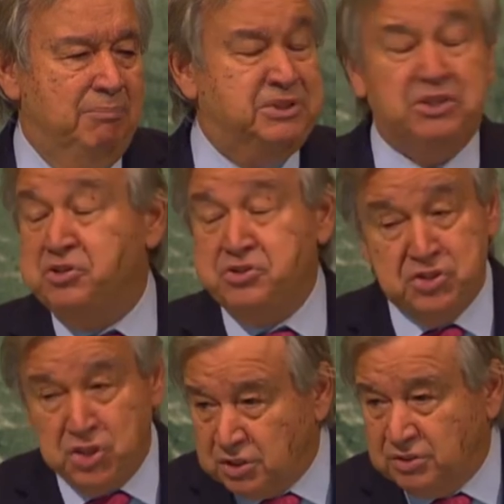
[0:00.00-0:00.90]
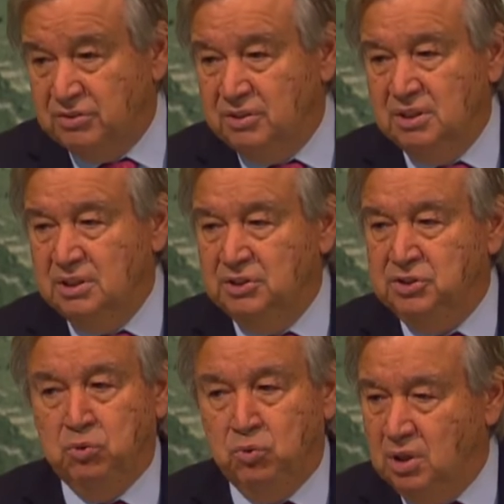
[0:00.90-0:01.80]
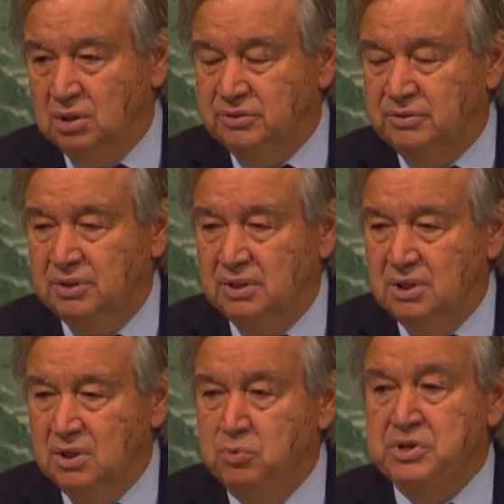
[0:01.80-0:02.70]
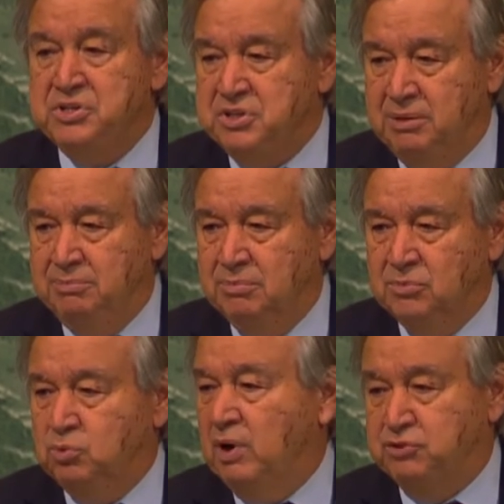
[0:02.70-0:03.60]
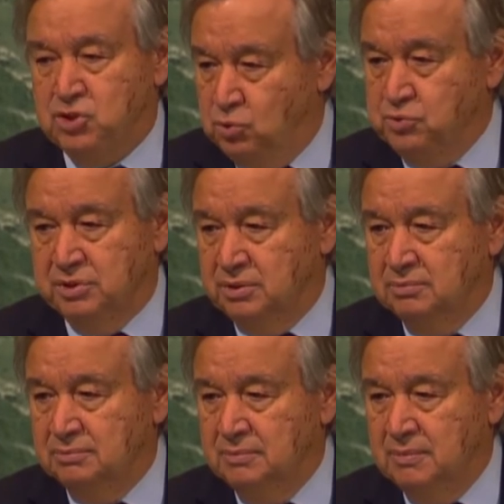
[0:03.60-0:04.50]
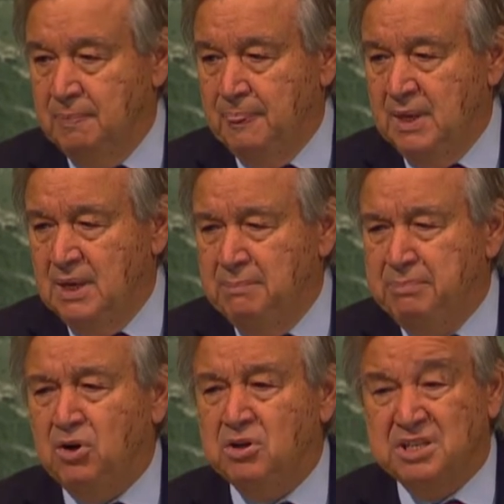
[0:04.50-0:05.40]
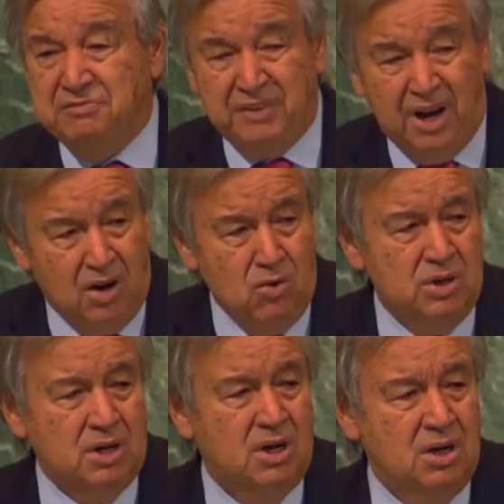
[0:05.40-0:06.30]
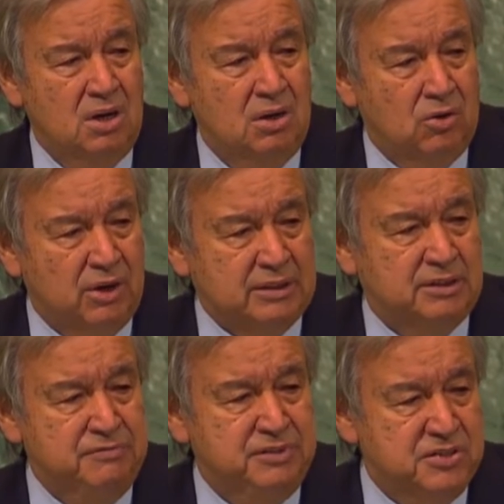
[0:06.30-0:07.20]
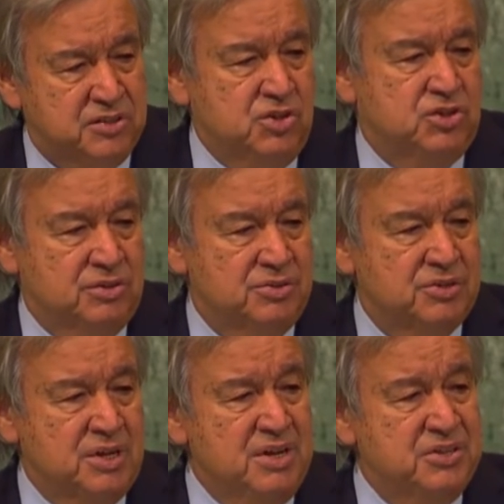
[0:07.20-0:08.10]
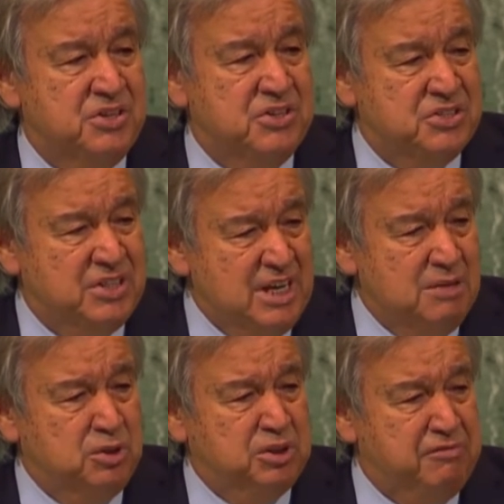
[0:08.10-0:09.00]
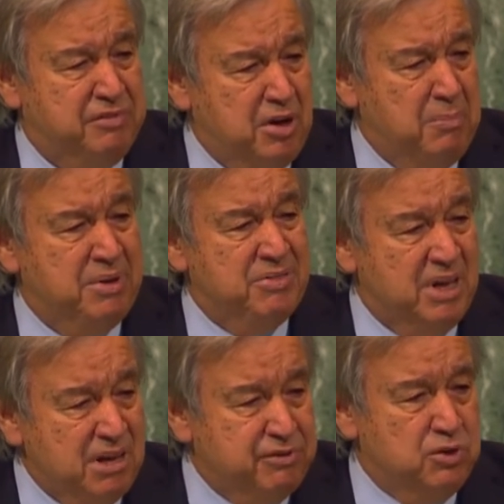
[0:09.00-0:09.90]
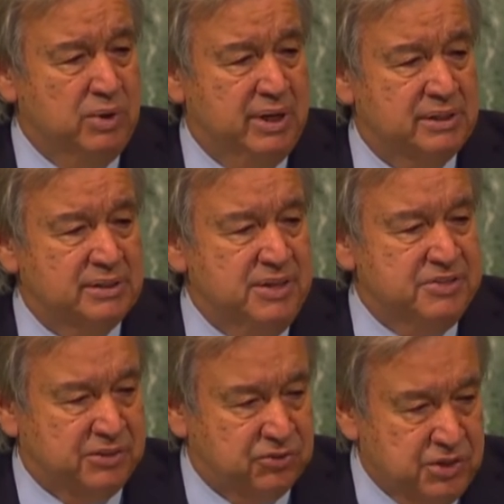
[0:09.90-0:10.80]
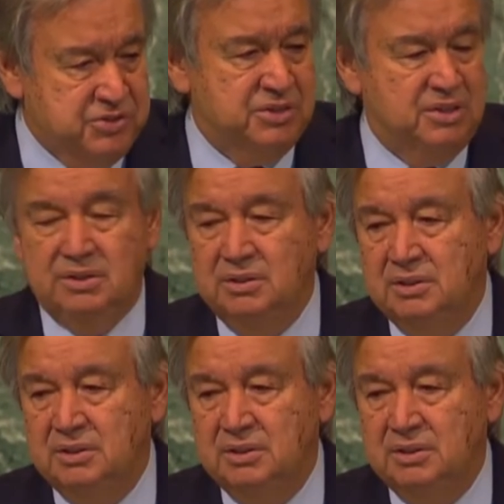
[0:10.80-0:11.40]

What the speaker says: But it is not the world we seem to have chosen. Because of our collective decisions, sustainable development everywhere is at risk.